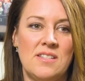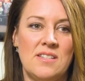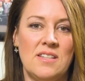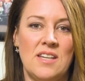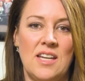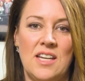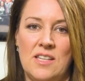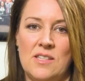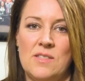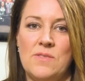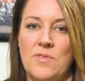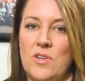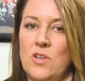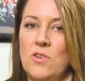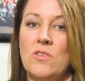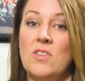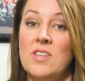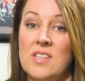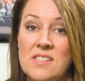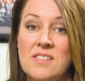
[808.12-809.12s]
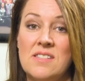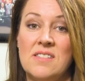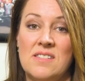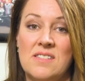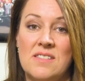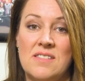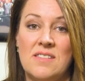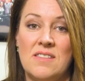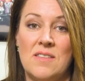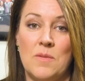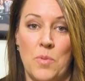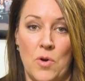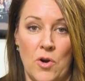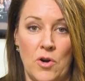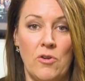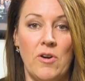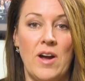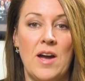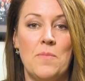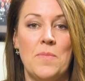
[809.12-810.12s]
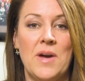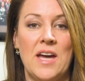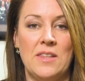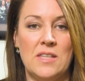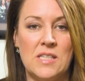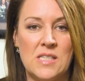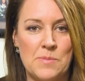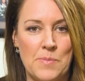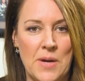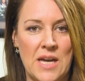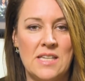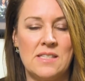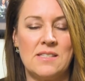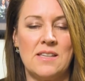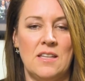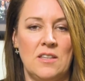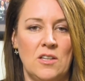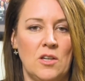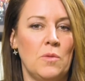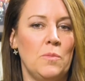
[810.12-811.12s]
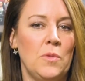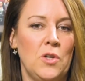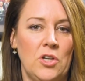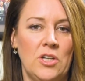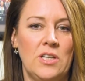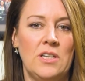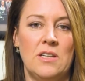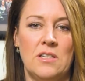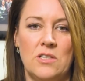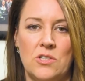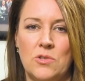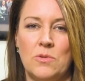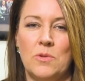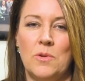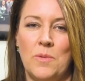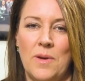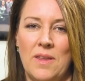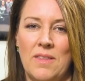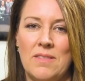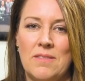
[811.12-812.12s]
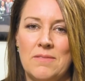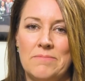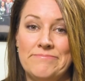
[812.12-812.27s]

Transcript: it is for you. This is the program and the space and the community to do it with.